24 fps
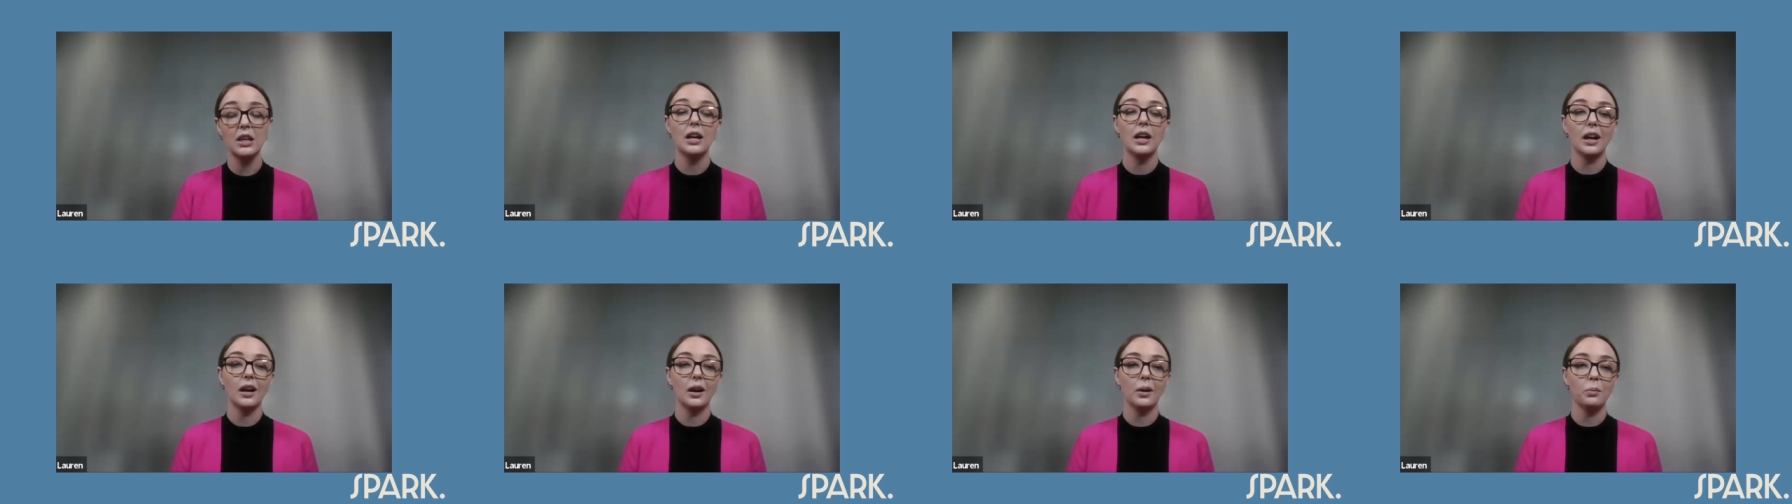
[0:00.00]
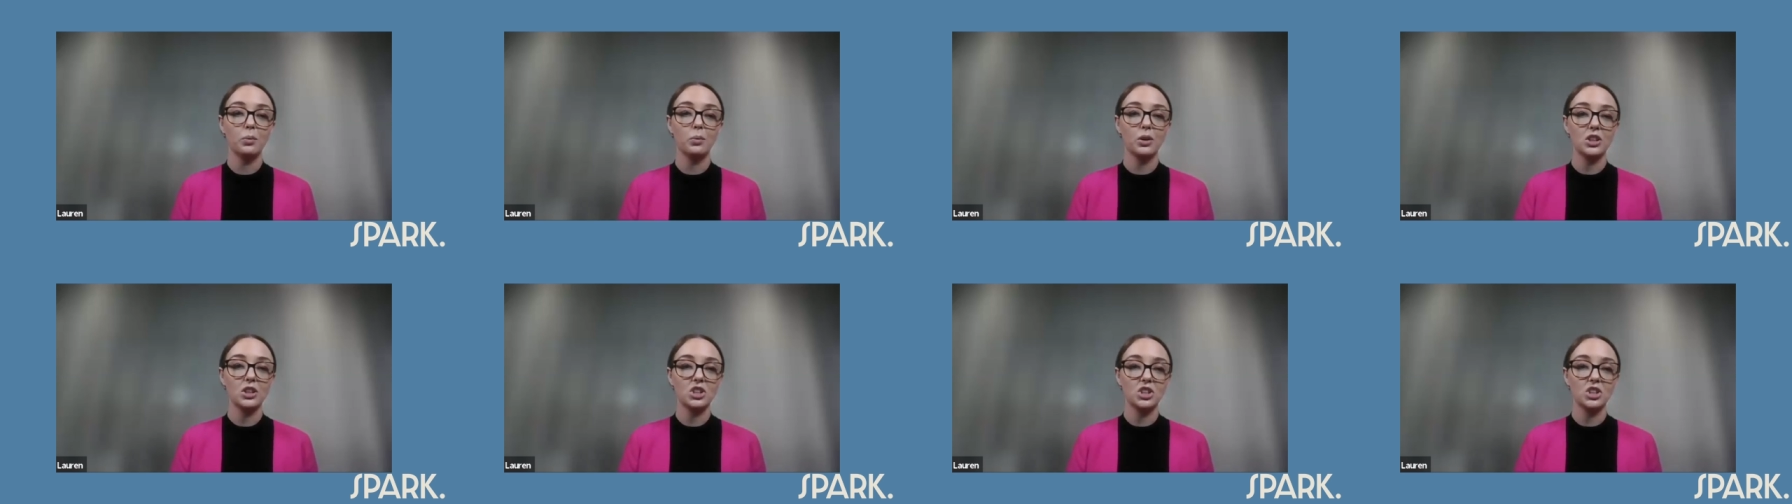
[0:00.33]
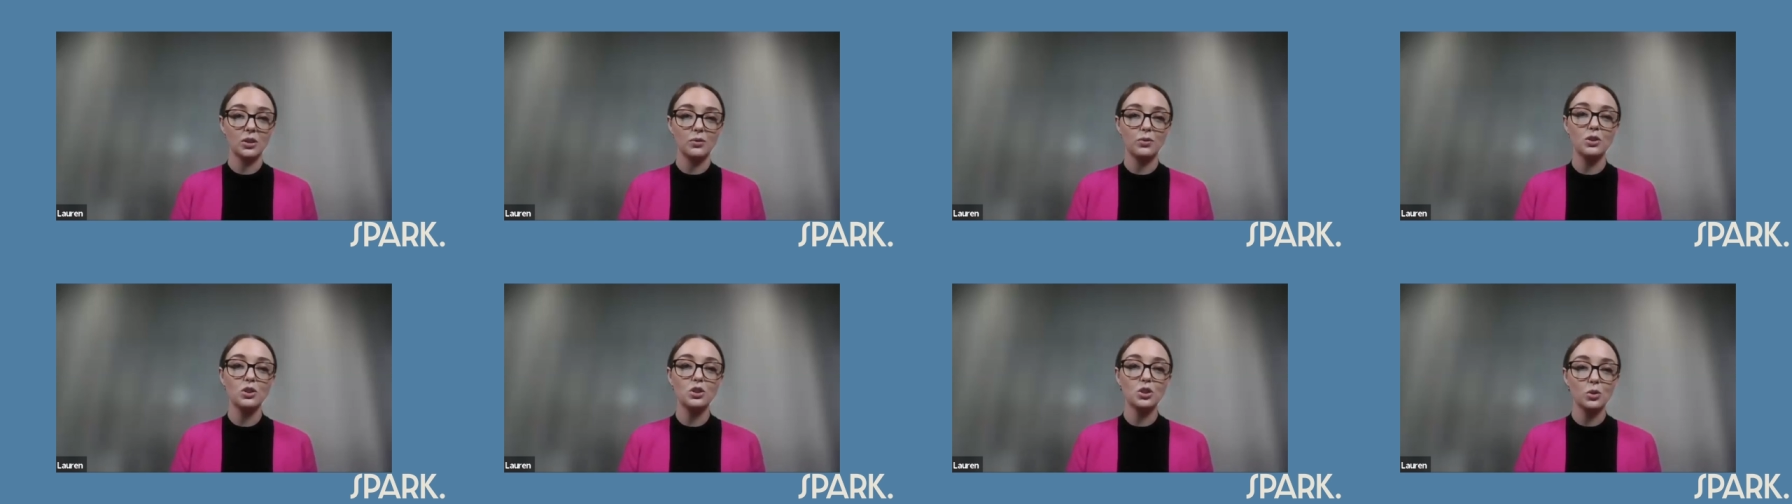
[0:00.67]
Um, mm. Um, which,
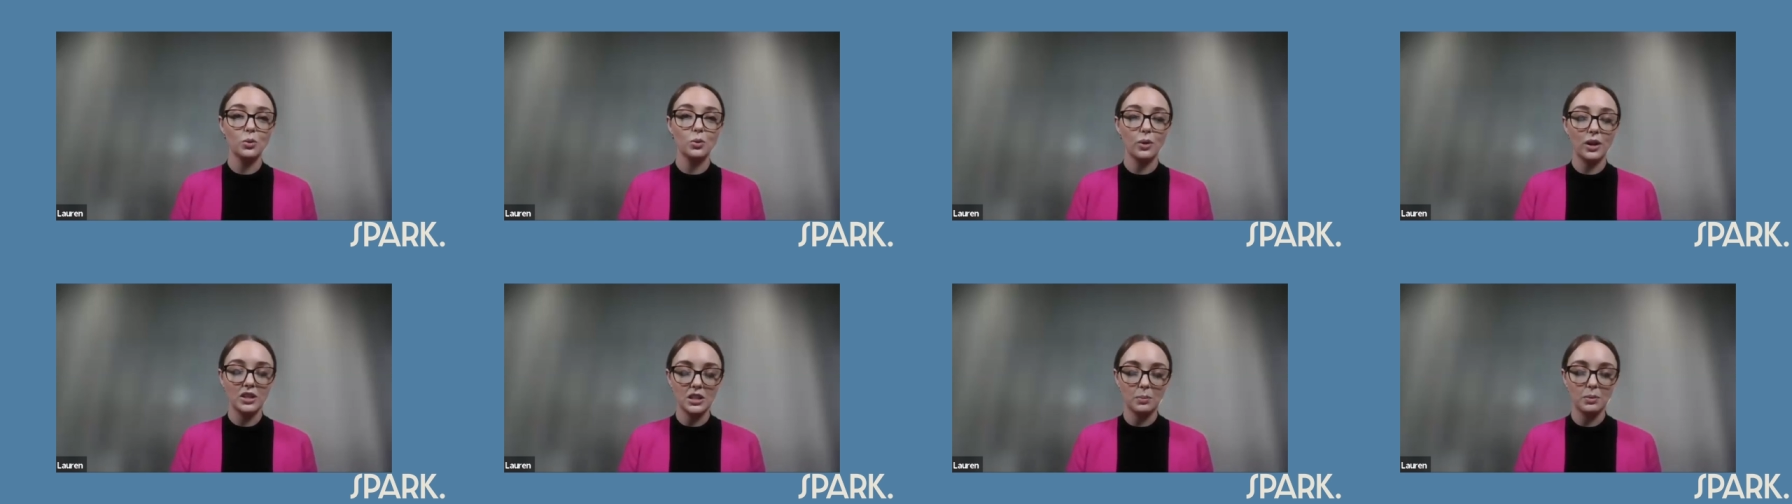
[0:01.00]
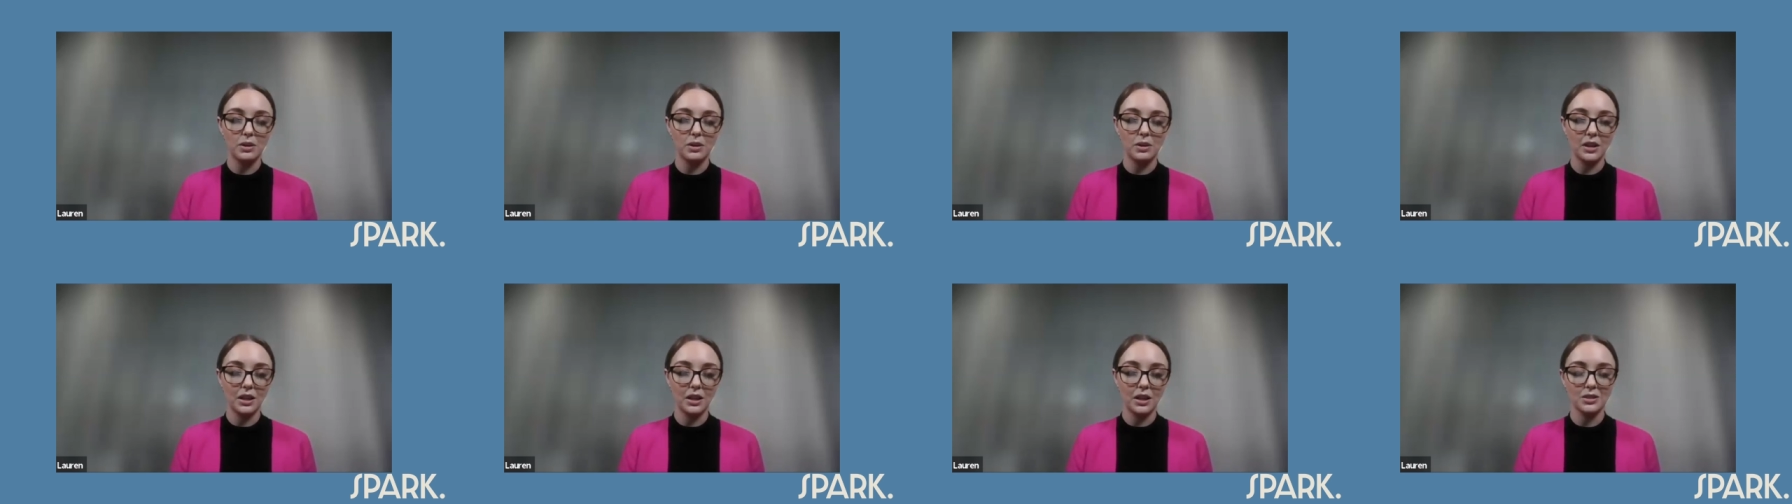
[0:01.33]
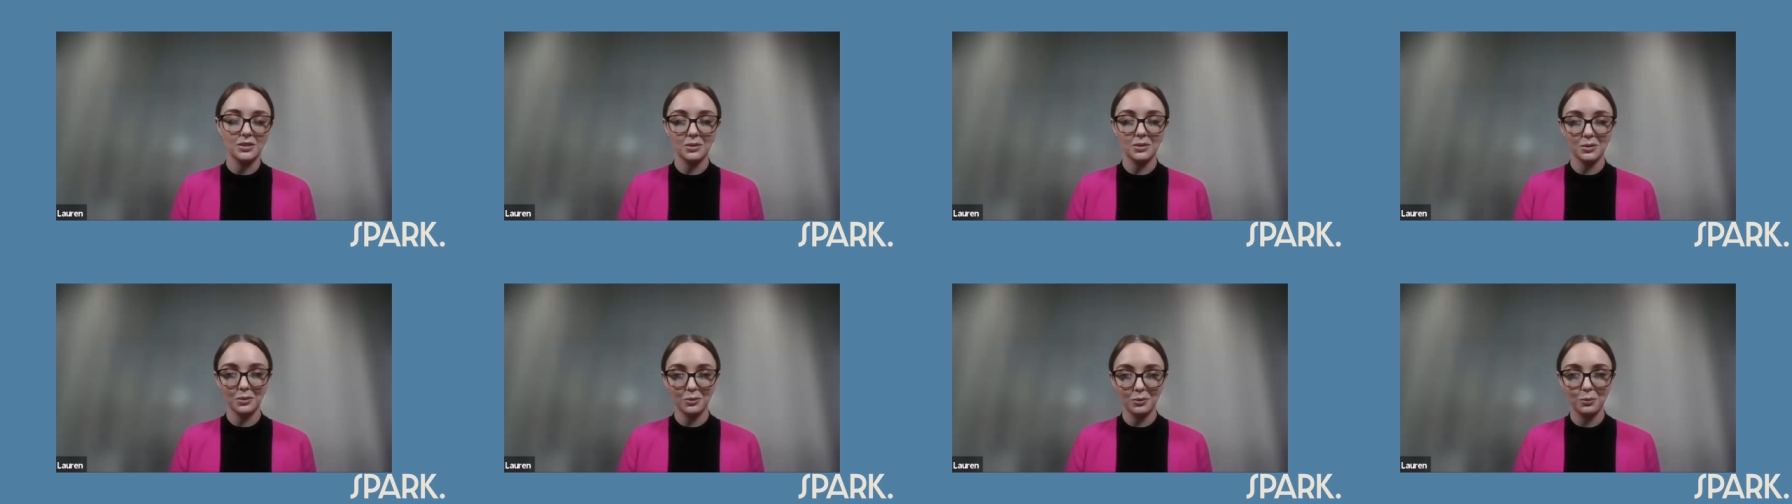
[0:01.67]
if you do end up in that
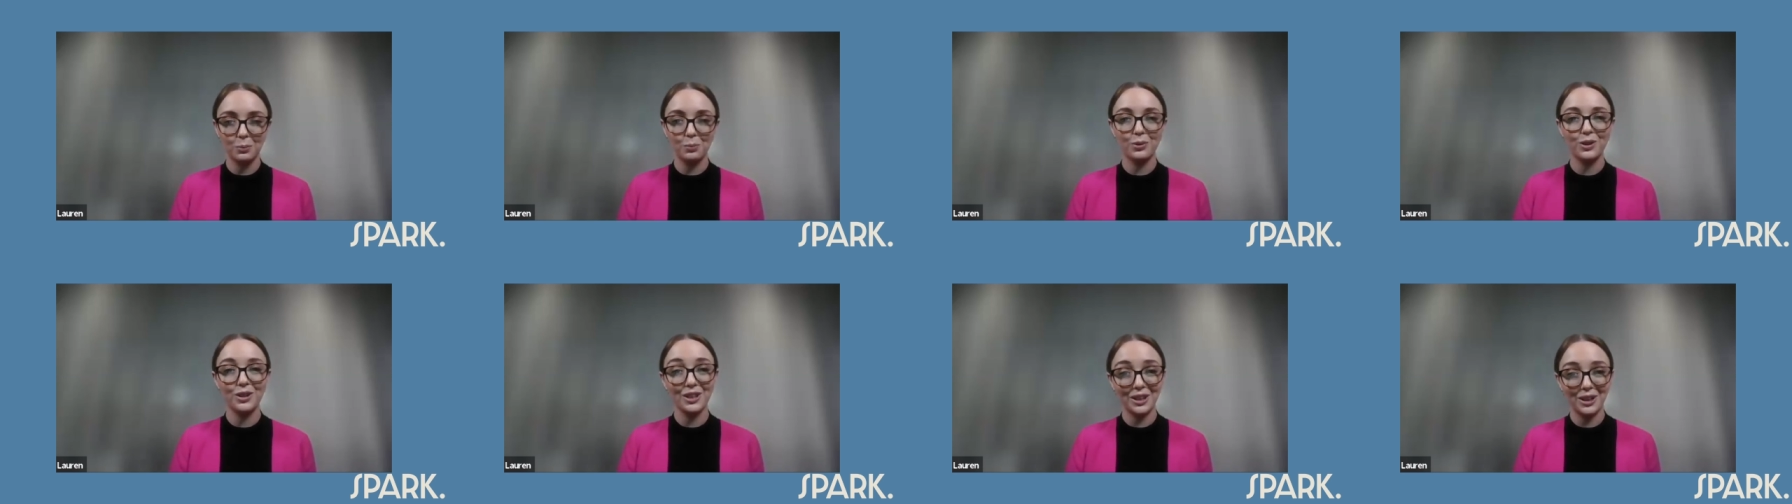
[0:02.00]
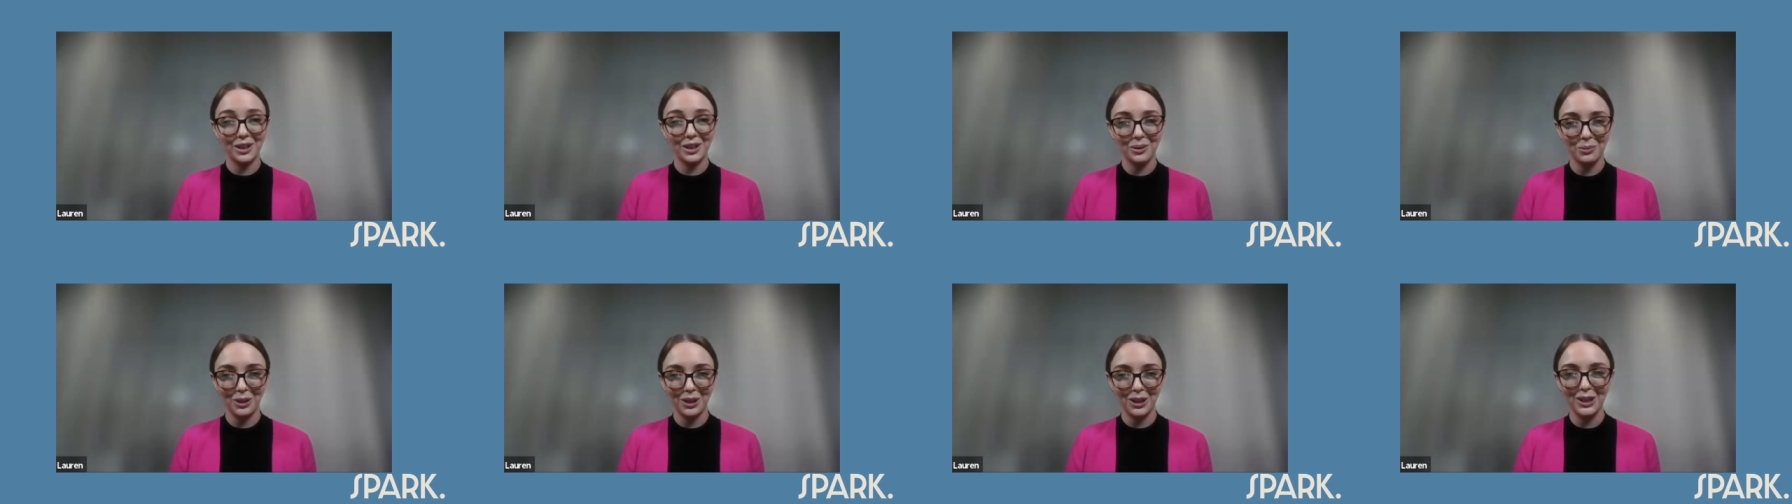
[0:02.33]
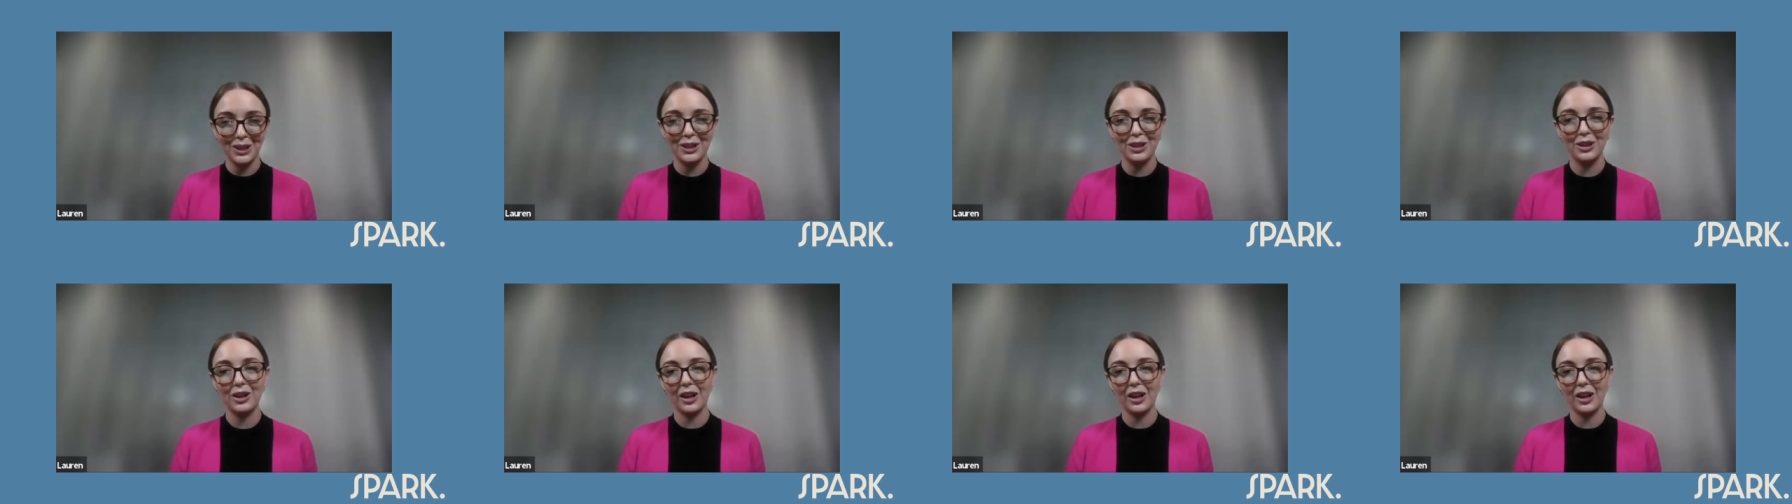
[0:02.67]
sort of
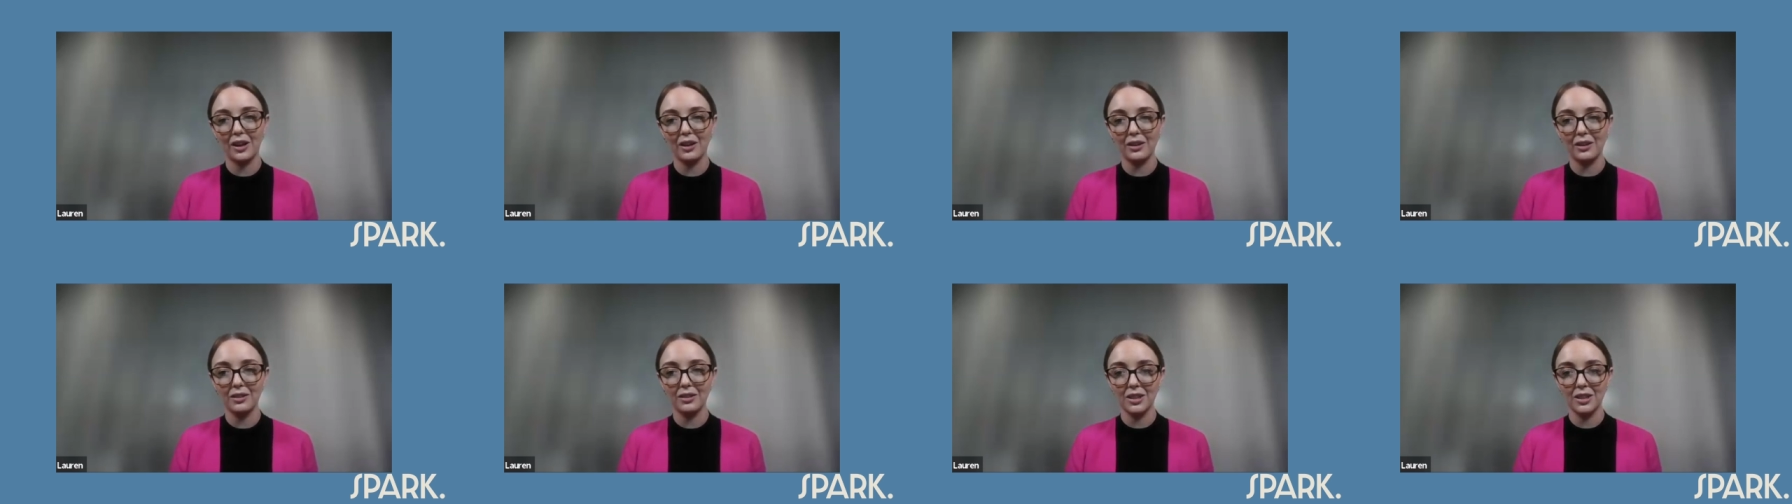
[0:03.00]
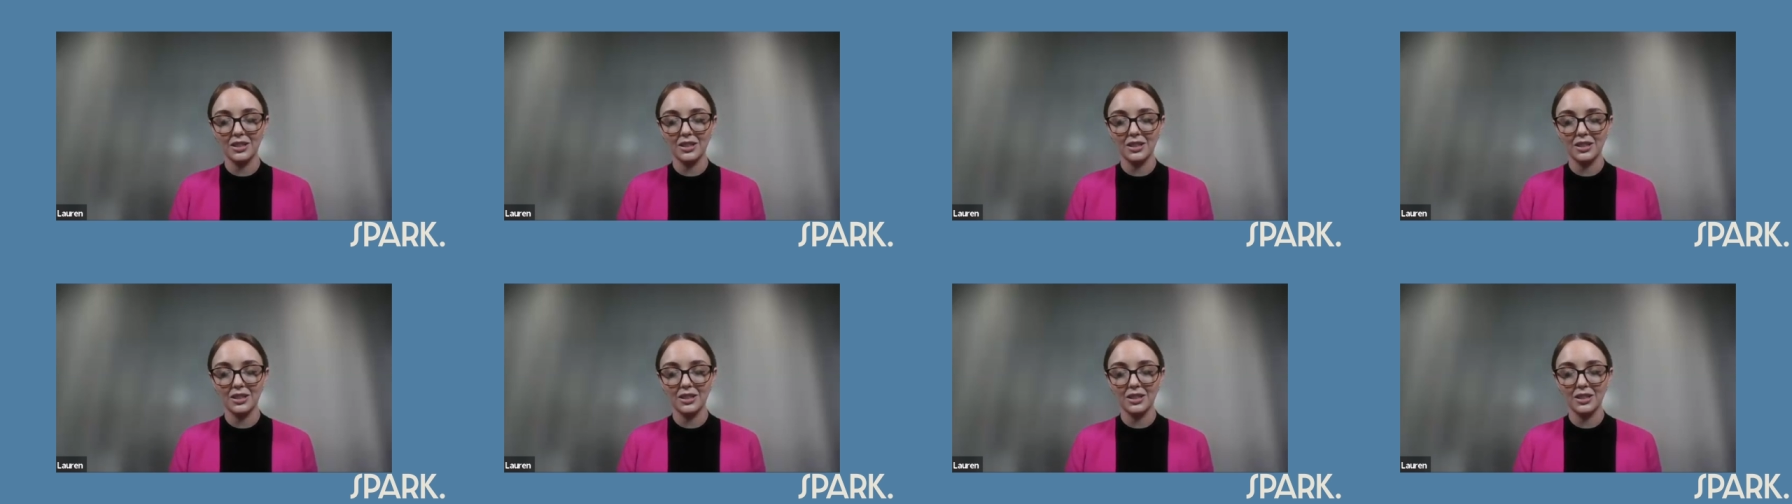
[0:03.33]
predicament, you can.